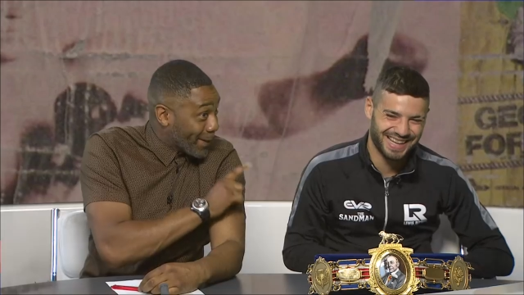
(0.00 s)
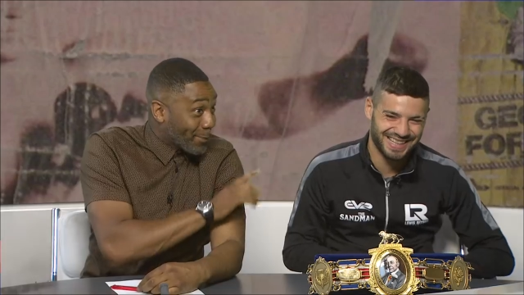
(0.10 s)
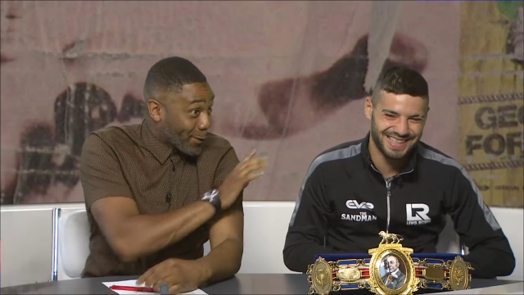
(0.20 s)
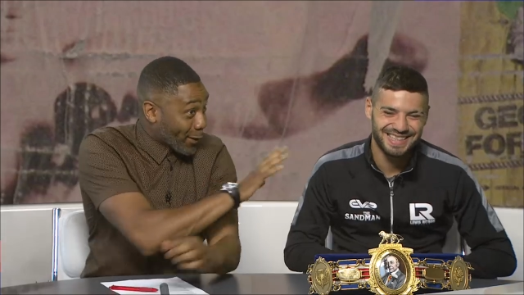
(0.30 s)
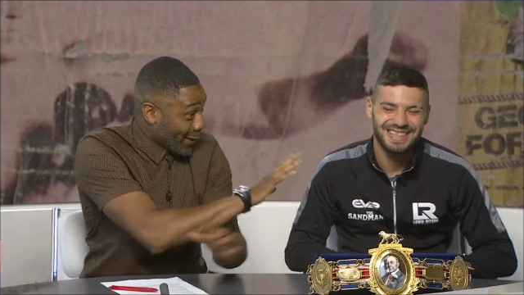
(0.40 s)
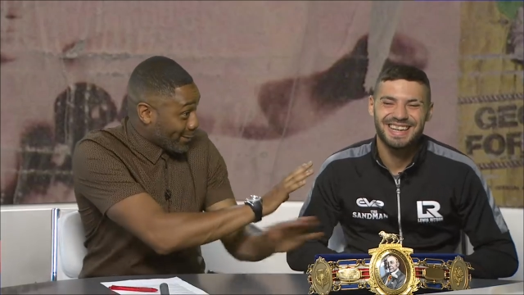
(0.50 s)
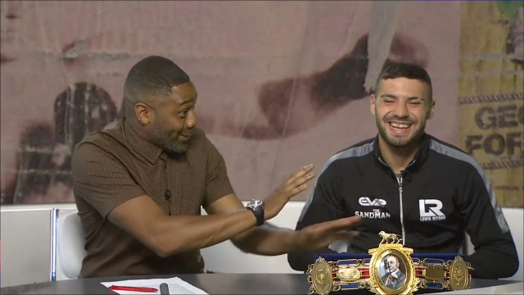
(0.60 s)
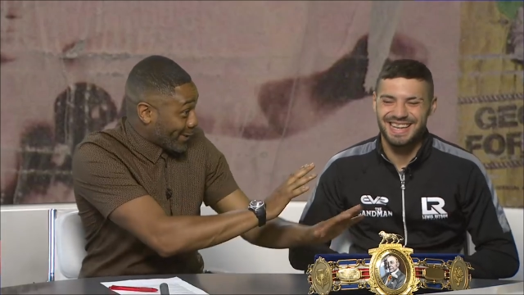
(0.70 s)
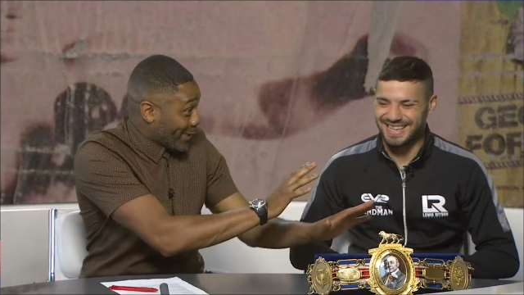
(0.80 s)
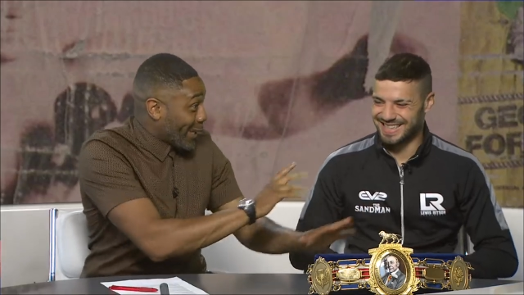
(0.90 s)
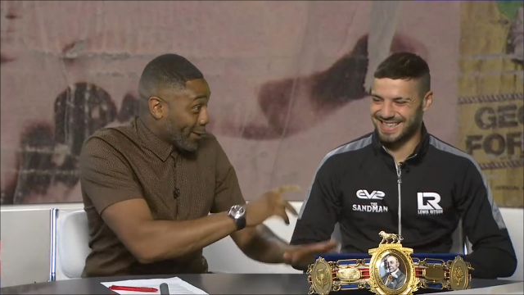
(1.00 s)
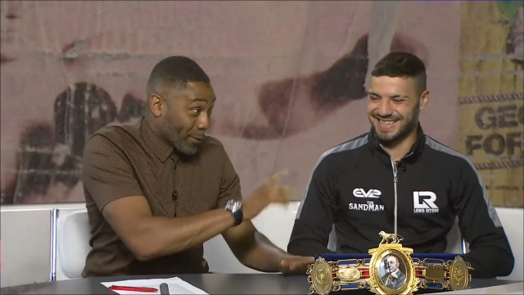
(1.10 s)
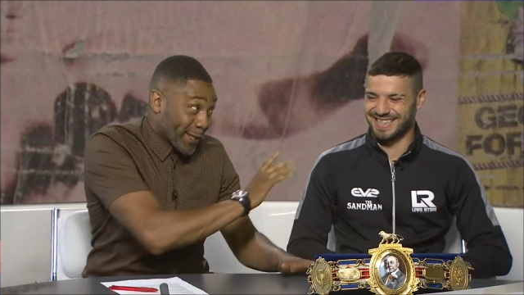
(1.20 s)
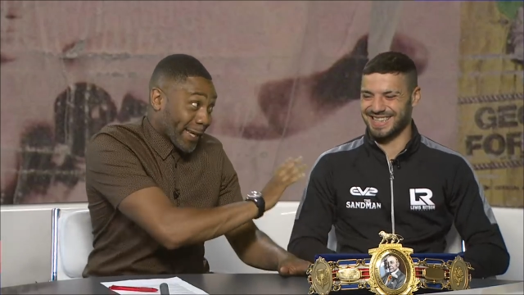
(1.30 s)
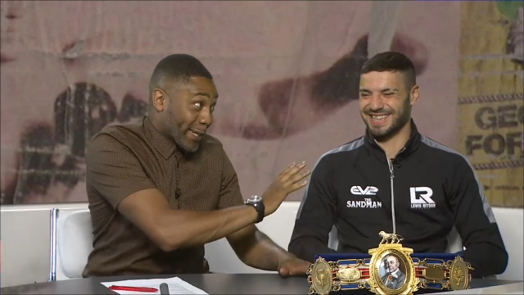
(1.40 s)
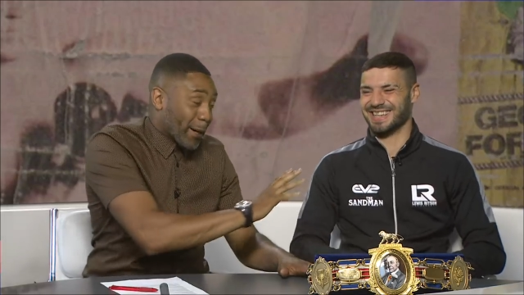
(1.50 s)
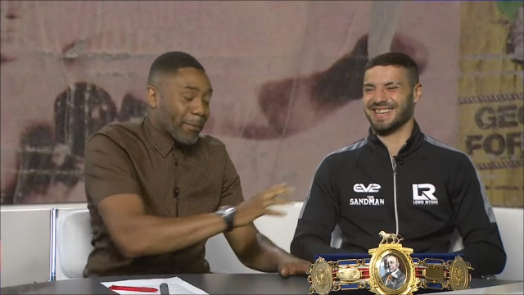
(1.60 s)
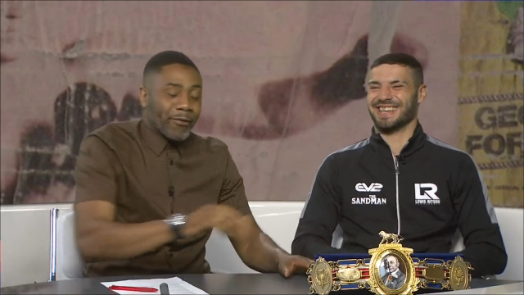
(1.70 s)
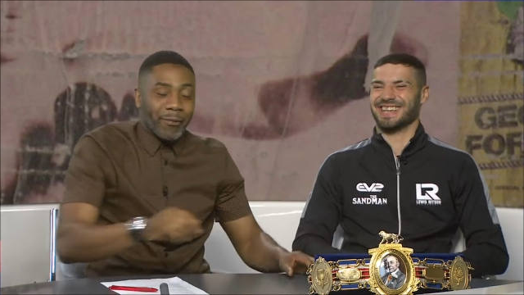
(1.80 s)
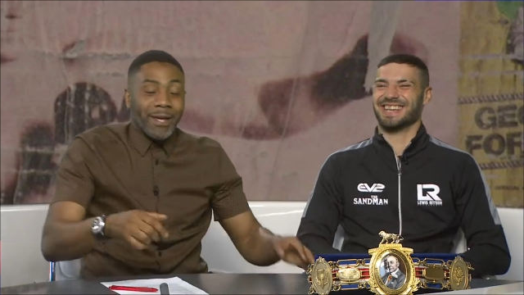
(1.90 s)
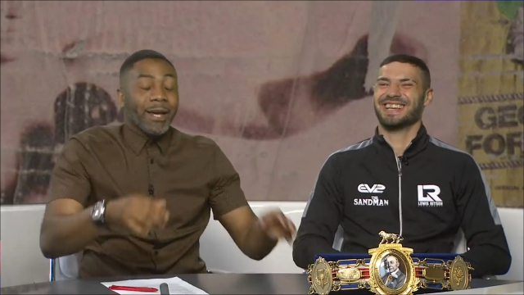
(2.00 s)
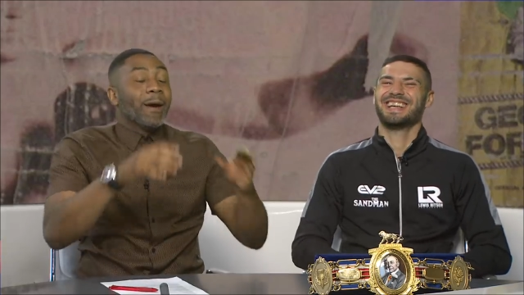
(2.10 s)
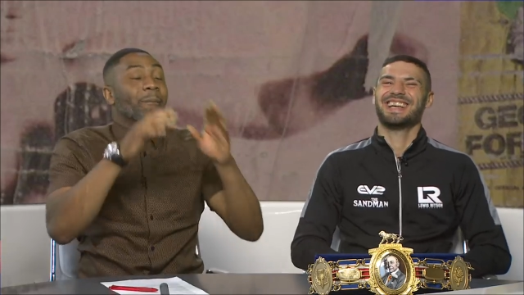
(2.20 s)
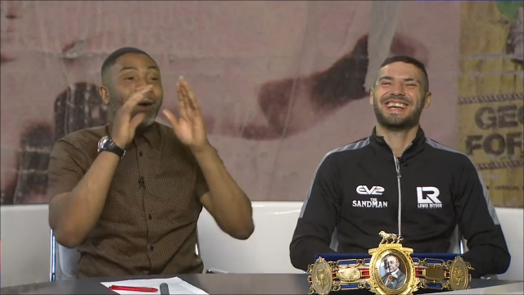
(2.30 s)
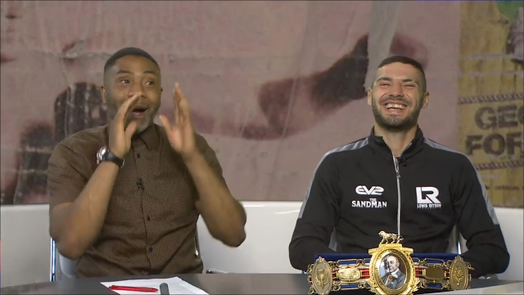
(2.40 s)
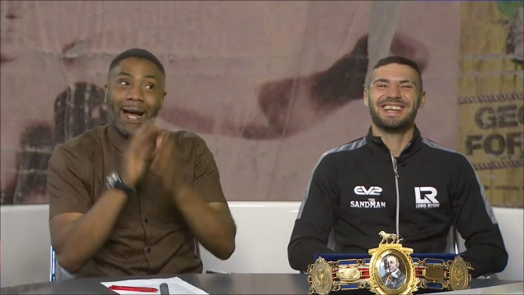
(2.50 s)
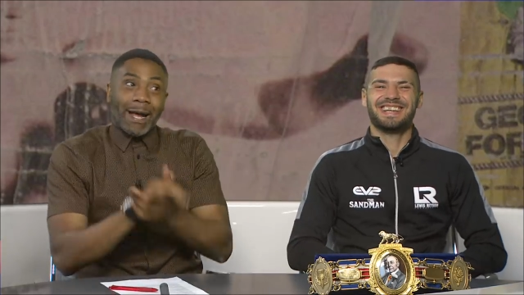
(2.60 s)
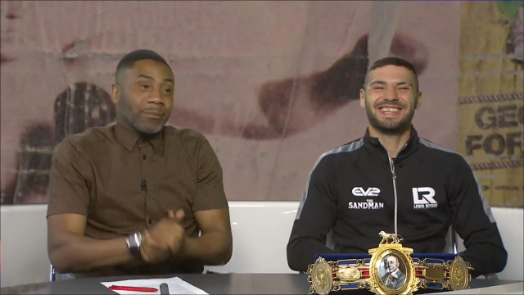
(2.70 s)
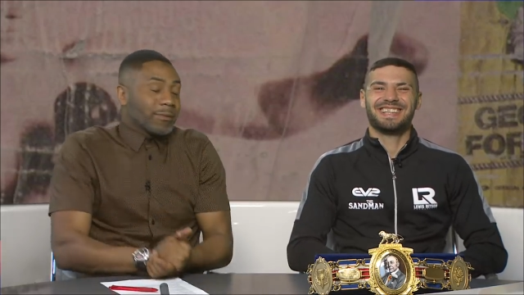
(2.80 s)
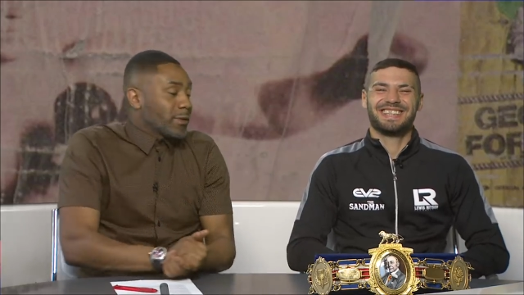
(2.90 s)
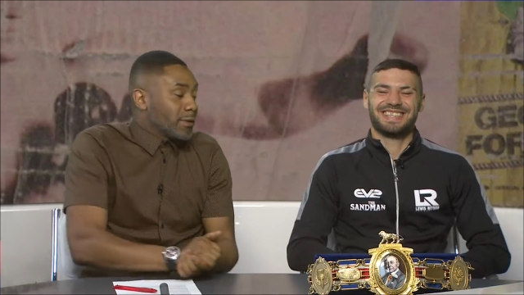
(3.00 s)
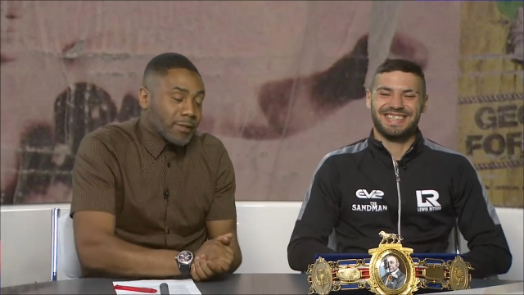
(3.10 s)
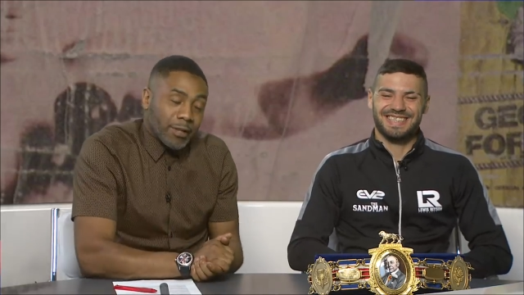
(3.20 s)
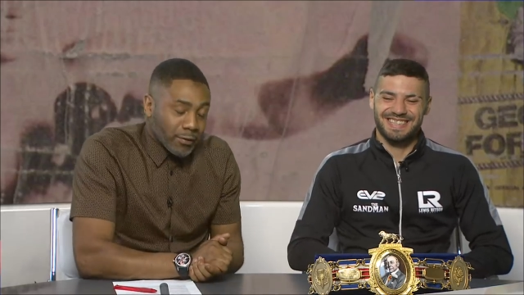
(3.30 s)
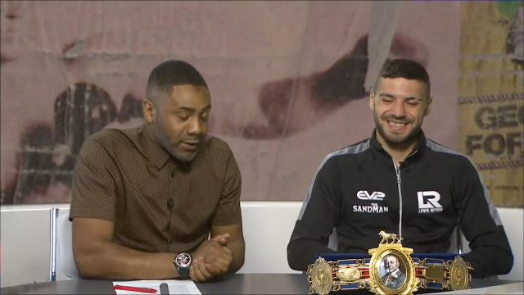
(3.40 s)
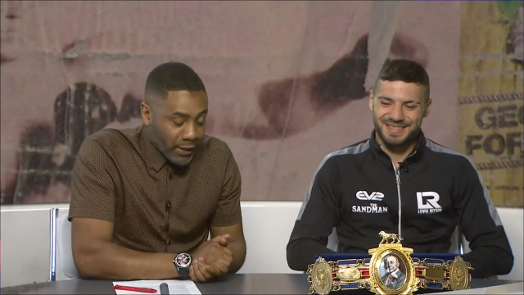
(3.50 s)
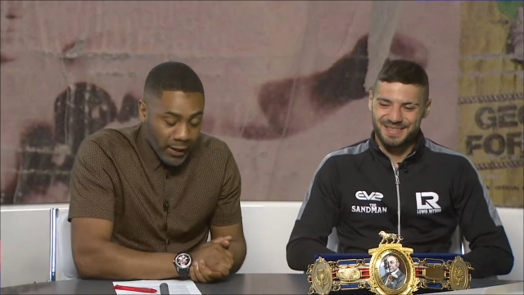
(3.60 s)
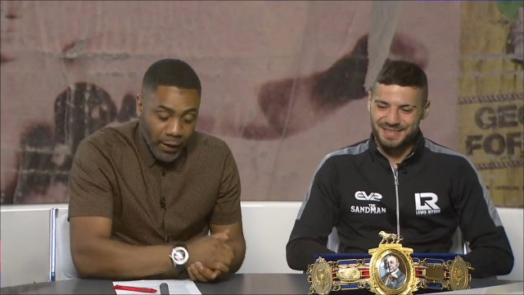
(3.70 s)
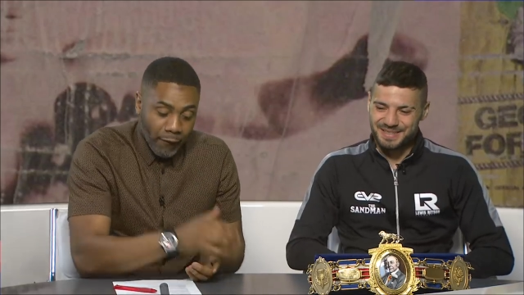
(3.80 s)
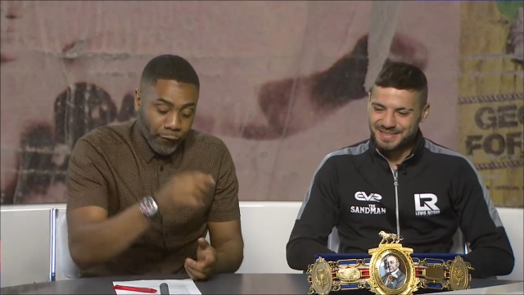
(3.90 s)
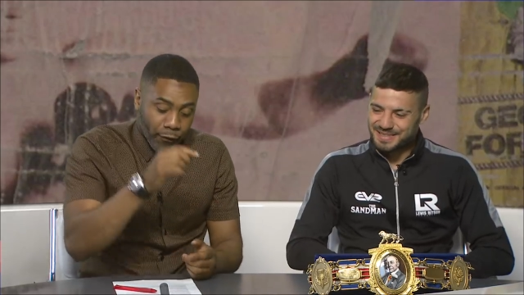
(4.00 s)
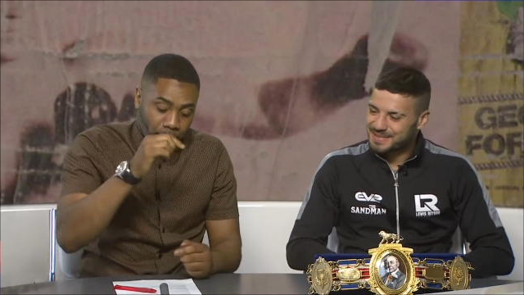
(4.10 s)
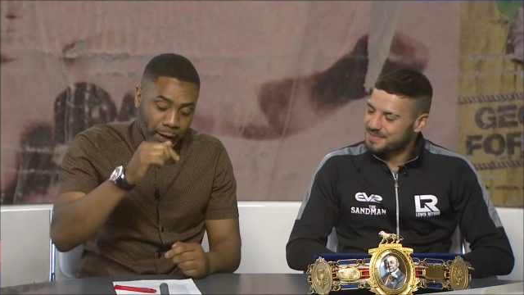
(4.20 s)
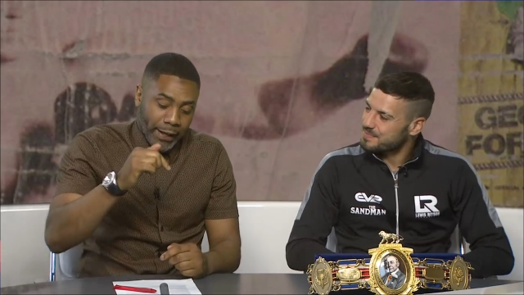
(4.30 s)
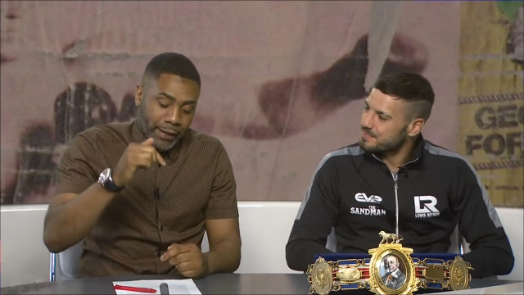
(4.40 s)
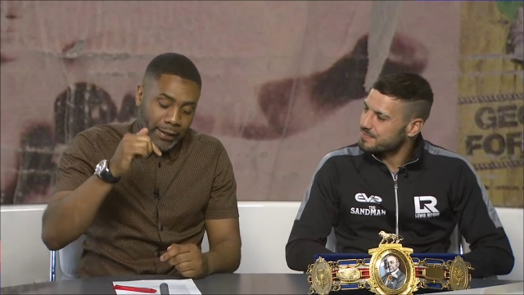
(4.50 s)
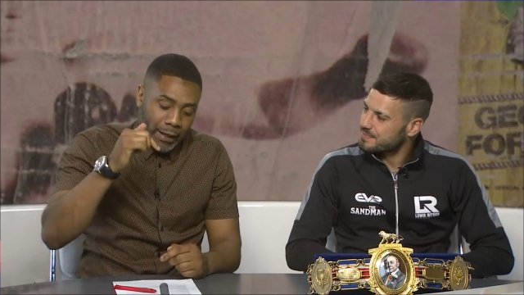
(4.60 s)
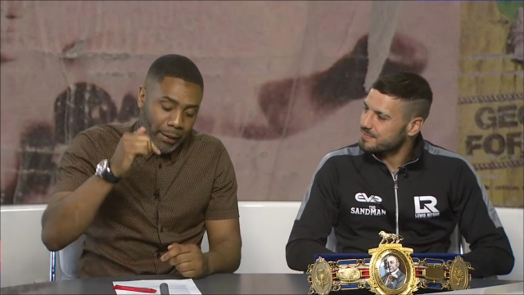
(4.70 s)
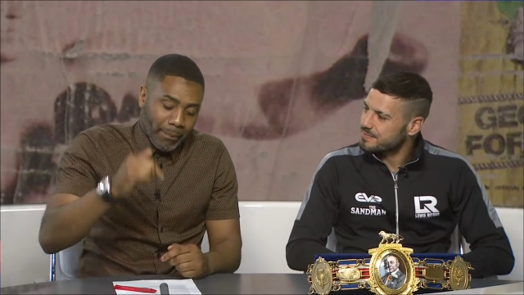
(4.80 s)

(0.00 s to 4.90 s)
Speaker 1: people. Don't get twisted now. I don't want your dad coming for me. But I'm seriously, for a young